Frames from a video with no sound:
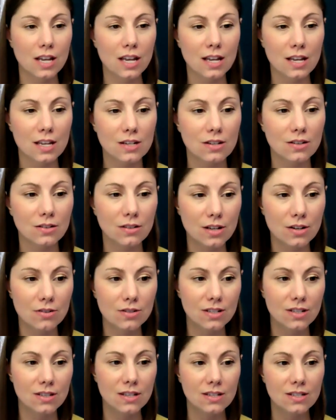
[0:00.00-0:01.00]
and
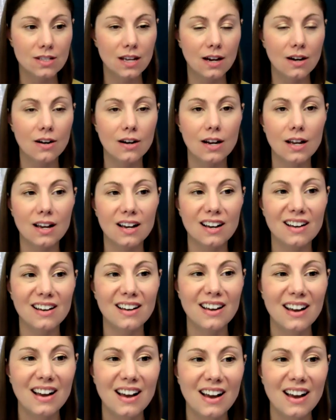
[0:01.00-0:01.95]
leaders in this area.